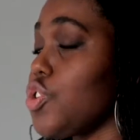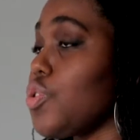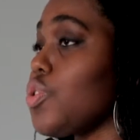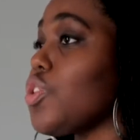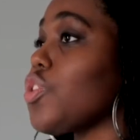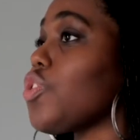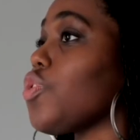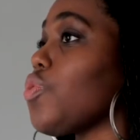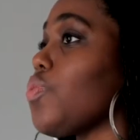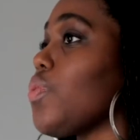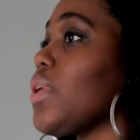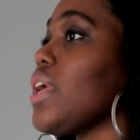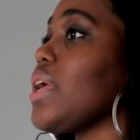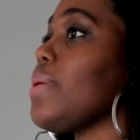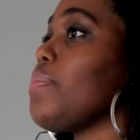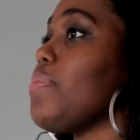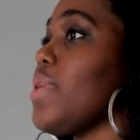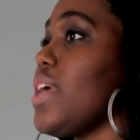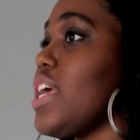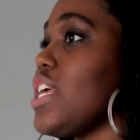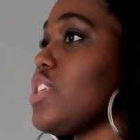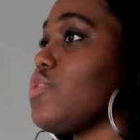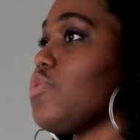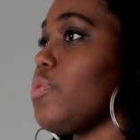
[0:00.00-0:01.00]
2 to 3
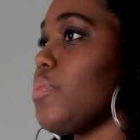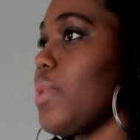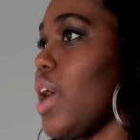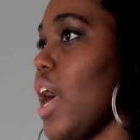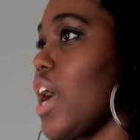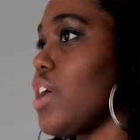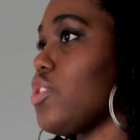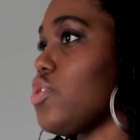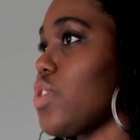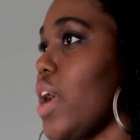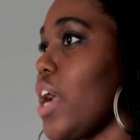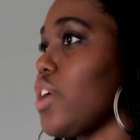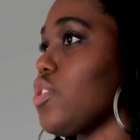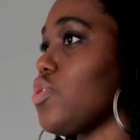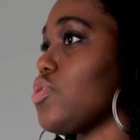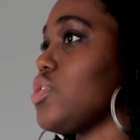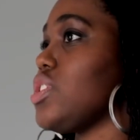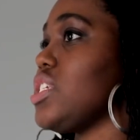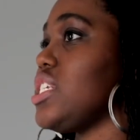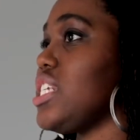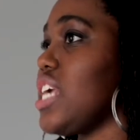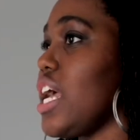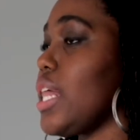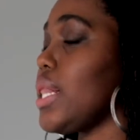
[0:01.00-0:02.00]
bids from
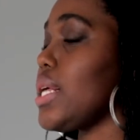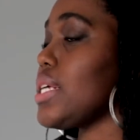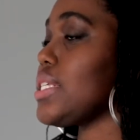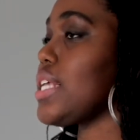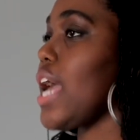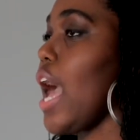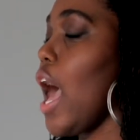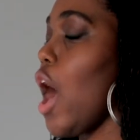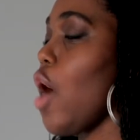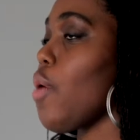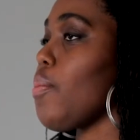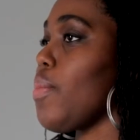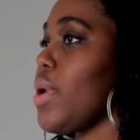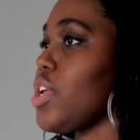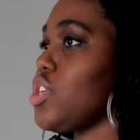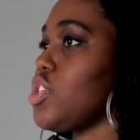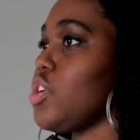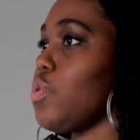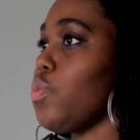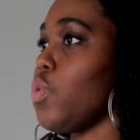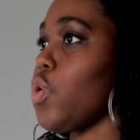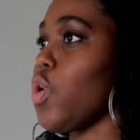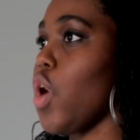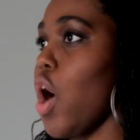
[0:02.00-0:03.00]
contractors to tell us how
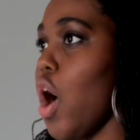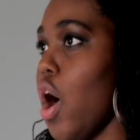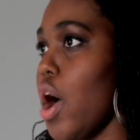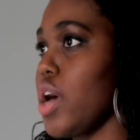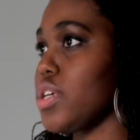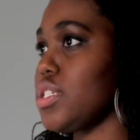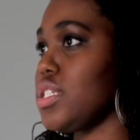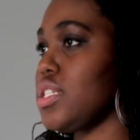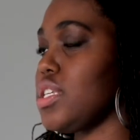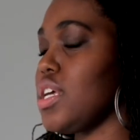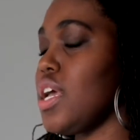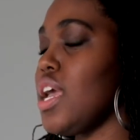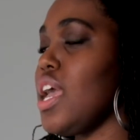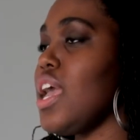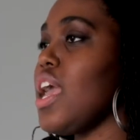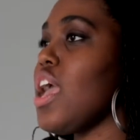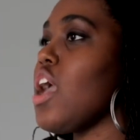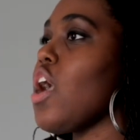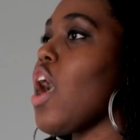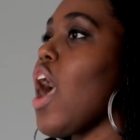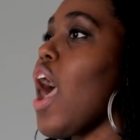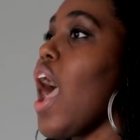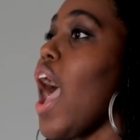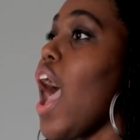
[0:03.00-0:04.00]
much it will cost.
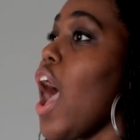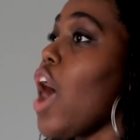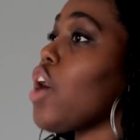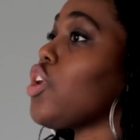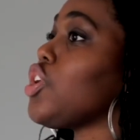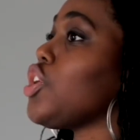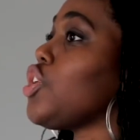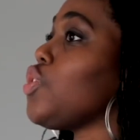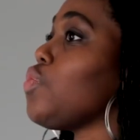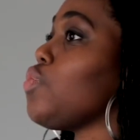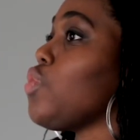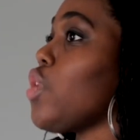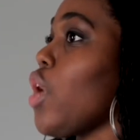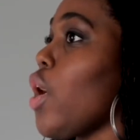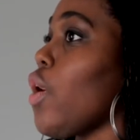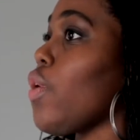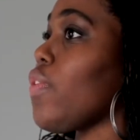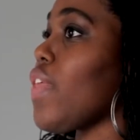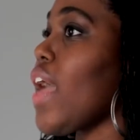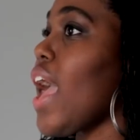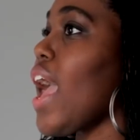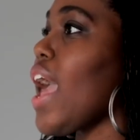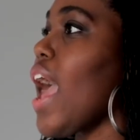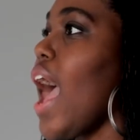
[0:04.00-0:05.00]
How do you
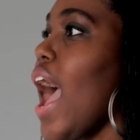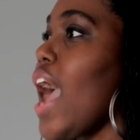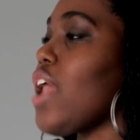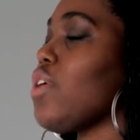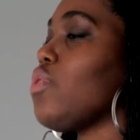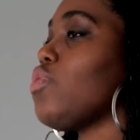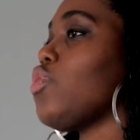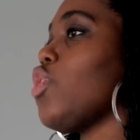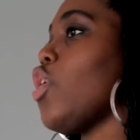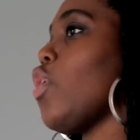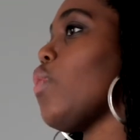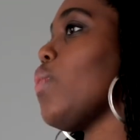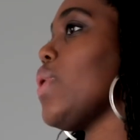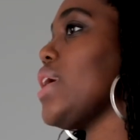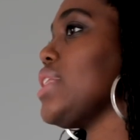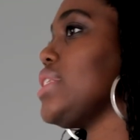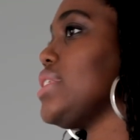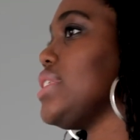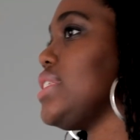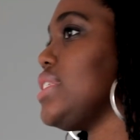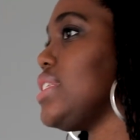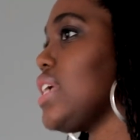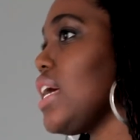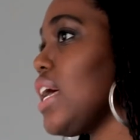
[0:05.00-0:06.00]
know that? I don't know
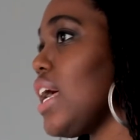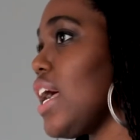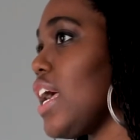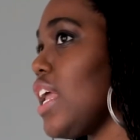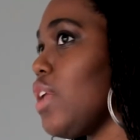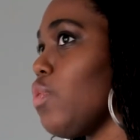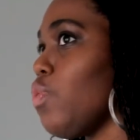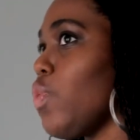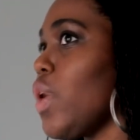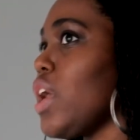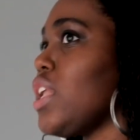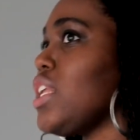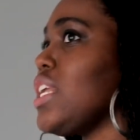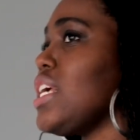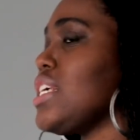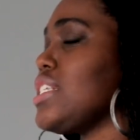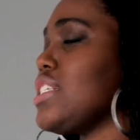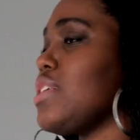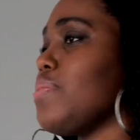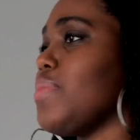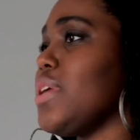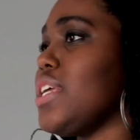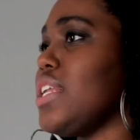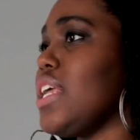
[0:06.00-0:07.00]
what's done, what
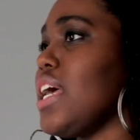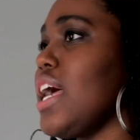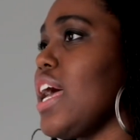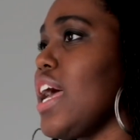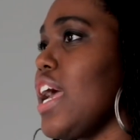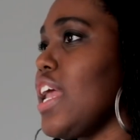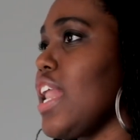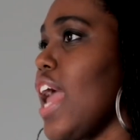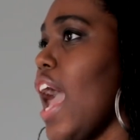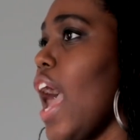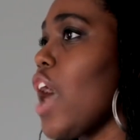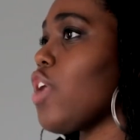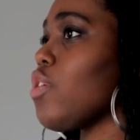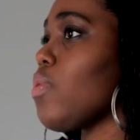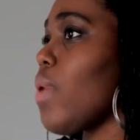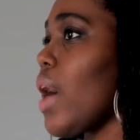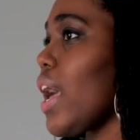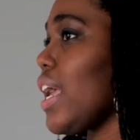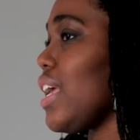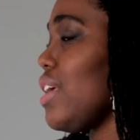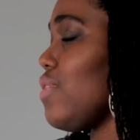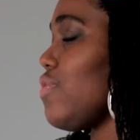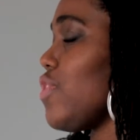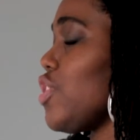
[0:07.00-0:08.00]
needs to be done. How do
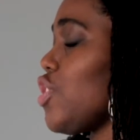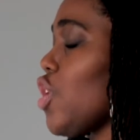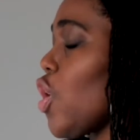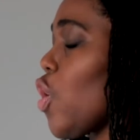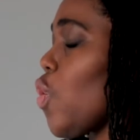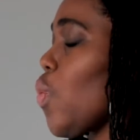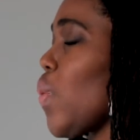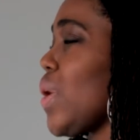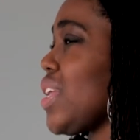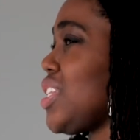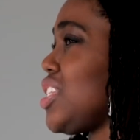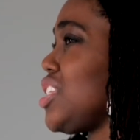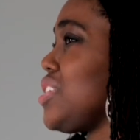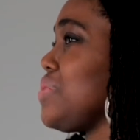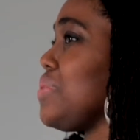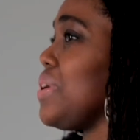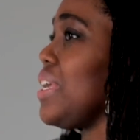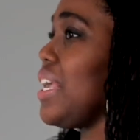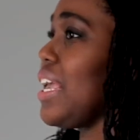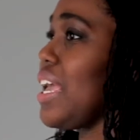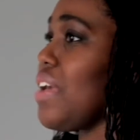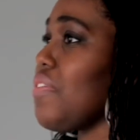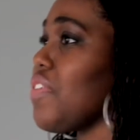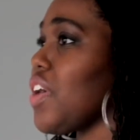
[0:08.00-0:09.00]
I even know what to
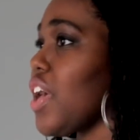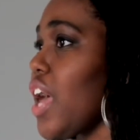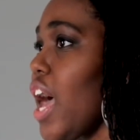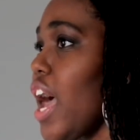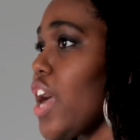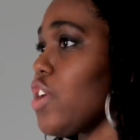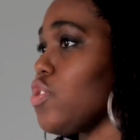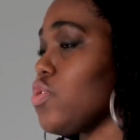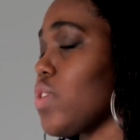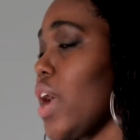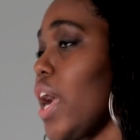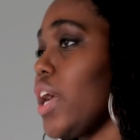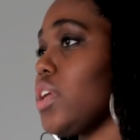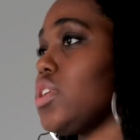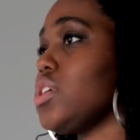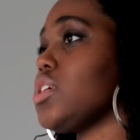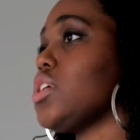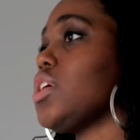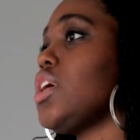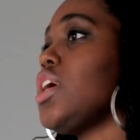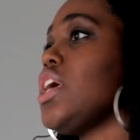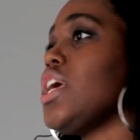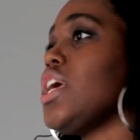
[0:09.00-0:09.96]
give a contractor?